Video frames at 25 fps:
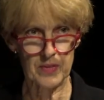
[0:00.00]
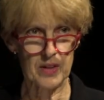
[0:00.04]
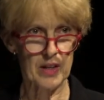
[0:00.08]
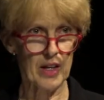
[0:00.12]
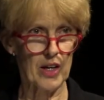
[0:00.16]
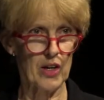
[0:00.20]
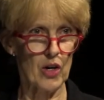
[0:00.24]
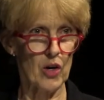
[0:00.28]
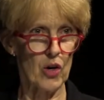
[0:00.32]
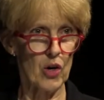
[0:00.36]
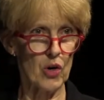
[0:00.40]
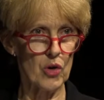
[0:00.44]

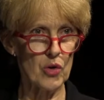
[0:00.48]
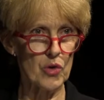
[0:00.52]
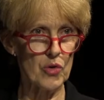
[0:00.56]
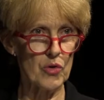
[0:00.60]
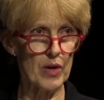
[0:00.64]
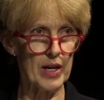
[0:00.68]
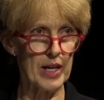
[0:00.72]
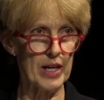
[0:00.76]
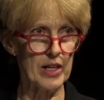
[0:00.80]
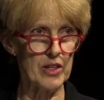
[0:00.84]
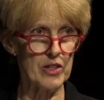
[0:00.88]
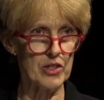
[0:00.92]
they had a whole
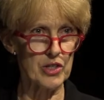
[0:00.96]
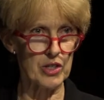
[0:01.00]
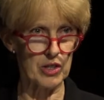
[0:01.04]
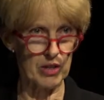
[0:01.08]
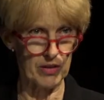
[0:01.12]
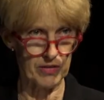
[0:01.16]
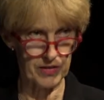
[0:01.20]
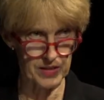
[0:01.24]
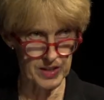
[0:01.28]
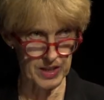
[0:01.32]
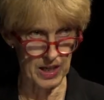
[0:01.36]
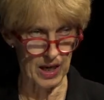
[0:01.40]
range
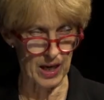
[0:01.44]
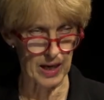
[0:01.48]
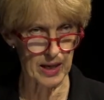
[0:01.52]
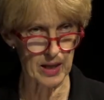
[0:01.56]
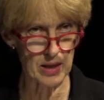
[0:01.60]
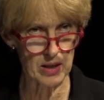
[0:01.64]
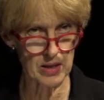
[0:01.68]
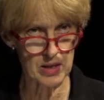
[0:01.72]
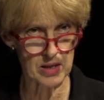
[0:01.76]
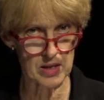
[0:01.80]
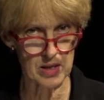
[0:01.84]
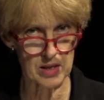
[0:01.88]
of
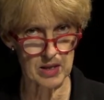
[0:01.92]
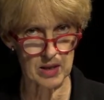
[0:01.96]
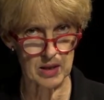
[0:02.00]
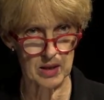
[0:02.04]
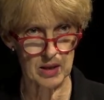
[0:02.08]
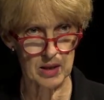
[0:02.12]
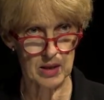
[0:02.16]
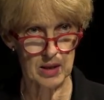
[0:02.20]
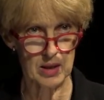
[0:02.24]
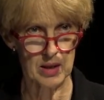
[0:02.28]
diets,